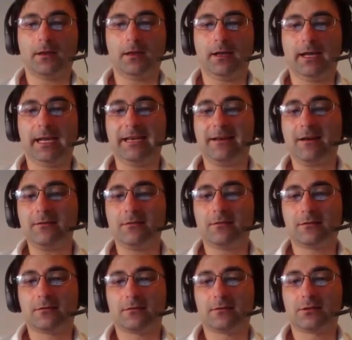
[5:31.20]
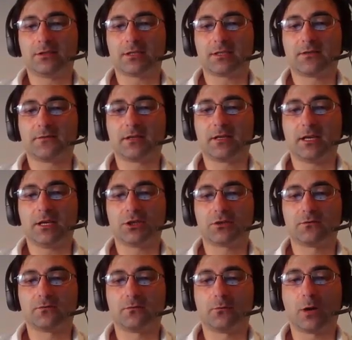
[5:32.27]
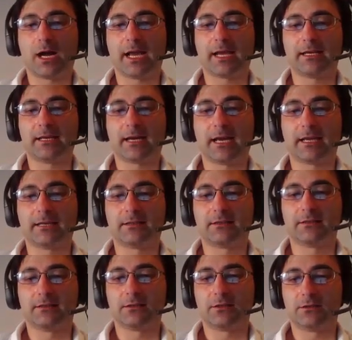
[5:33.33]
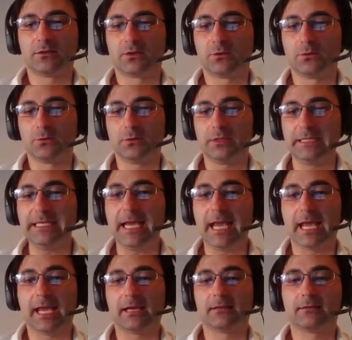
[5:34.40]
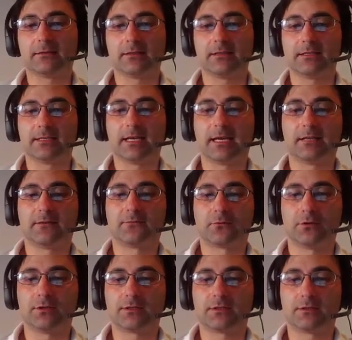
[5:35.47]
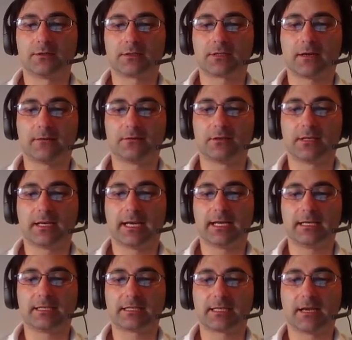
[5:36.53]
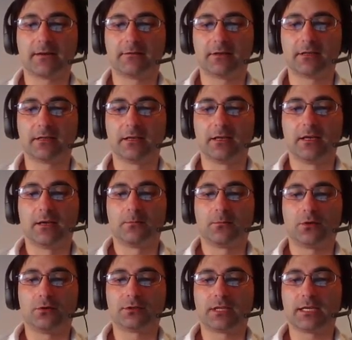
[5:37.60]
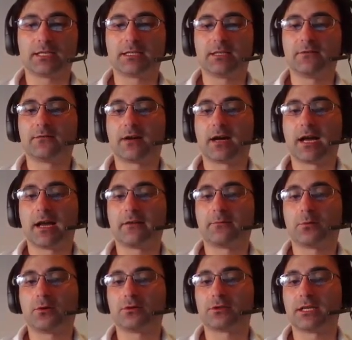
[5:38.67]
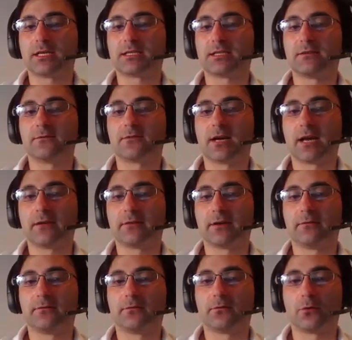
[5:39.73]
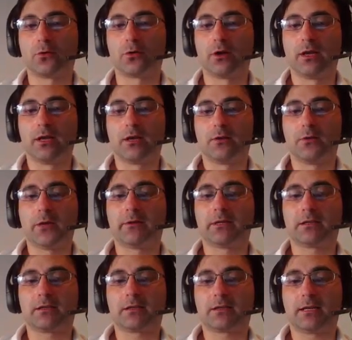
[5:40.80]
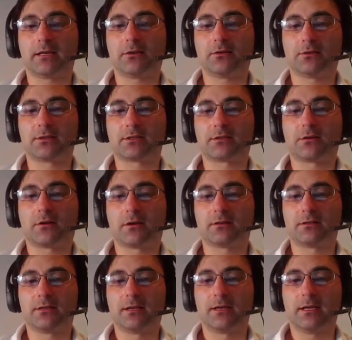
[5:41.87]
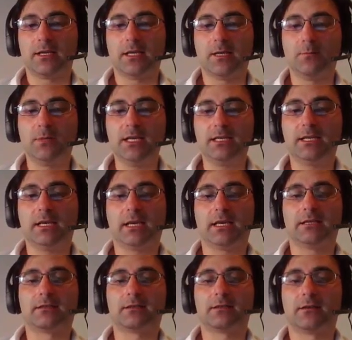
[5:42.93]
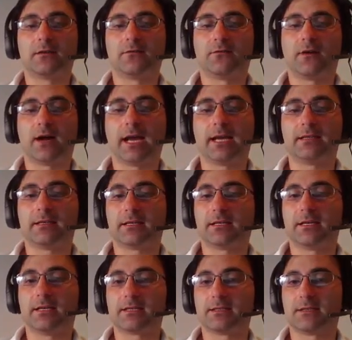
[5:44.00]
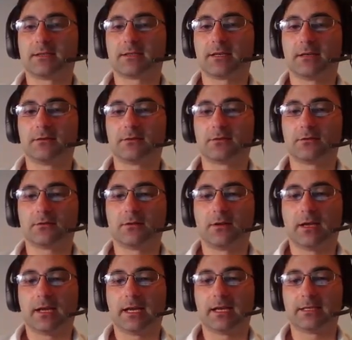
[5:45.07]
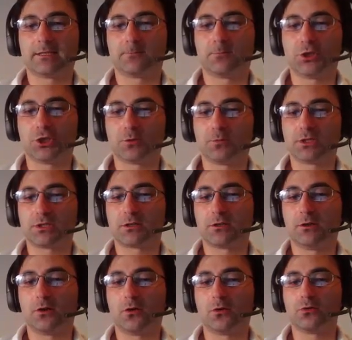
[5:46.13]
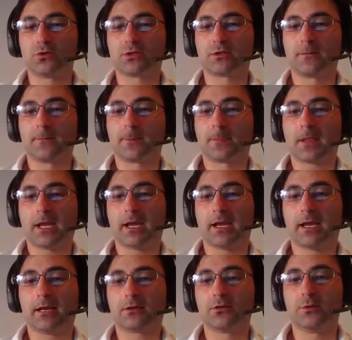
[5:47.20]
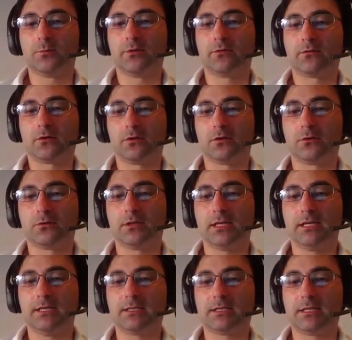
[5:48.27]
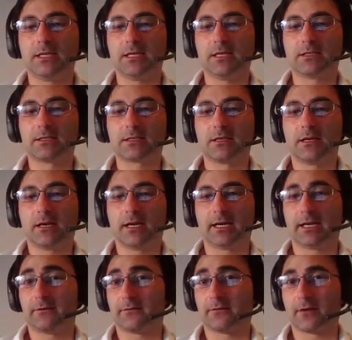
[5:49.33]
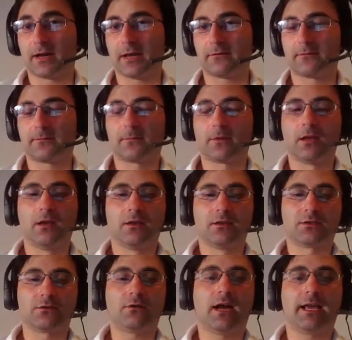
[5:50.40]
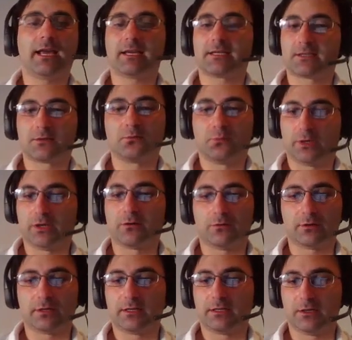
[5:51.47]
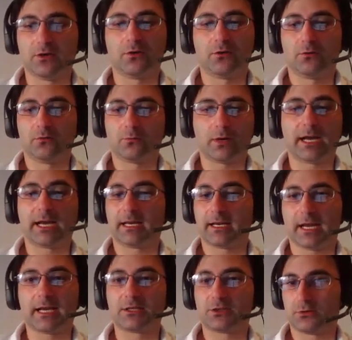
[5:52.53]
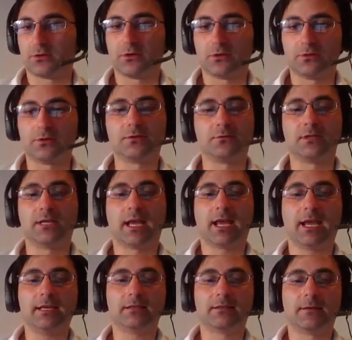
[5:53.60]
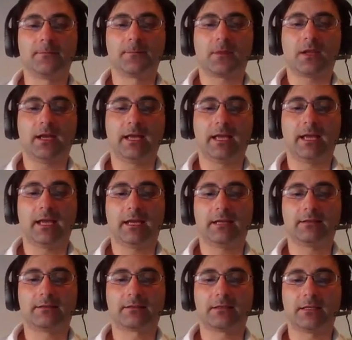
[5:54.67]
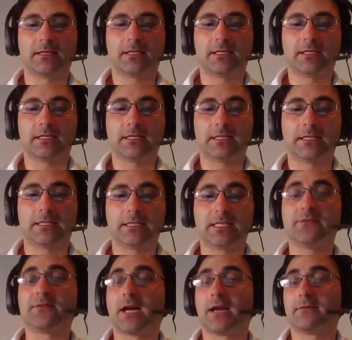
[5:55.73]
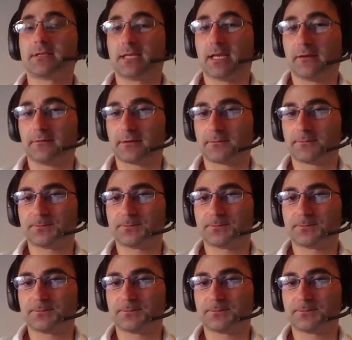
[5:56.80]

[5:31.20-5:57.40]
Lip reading: Another justification why knight to e8 is that, for instance, after knight e7, pawn takes d5, pawn takes d5, f4, we even cannot start immediate fight against the center, as bishop is closed and could be followed e6 and f5. So I guess we already know why knight should go to e8, and c5 is left.